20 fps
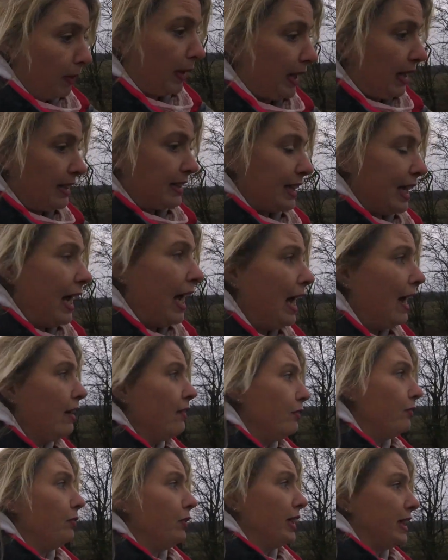because
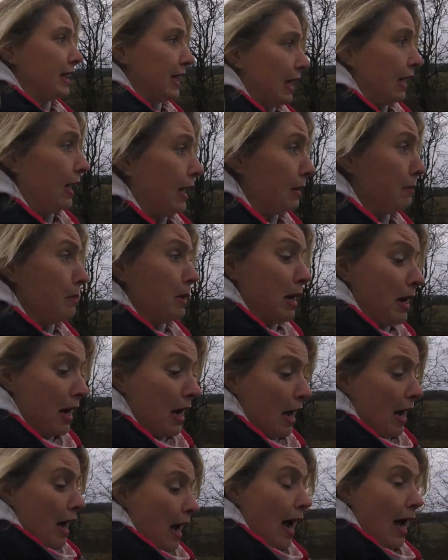every time
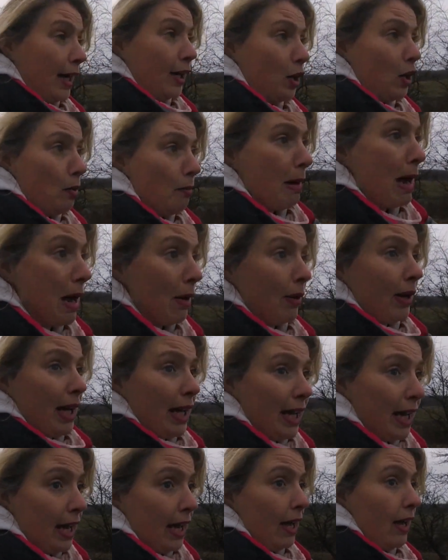I come out
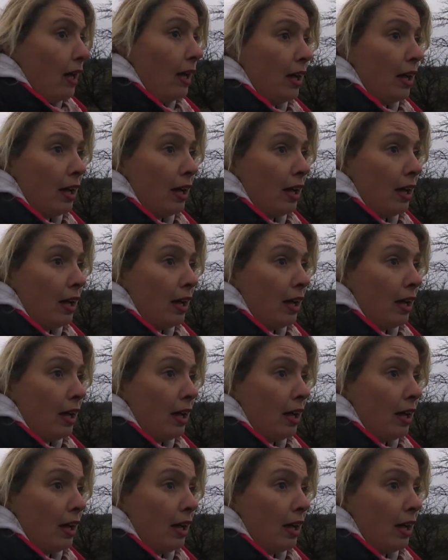here,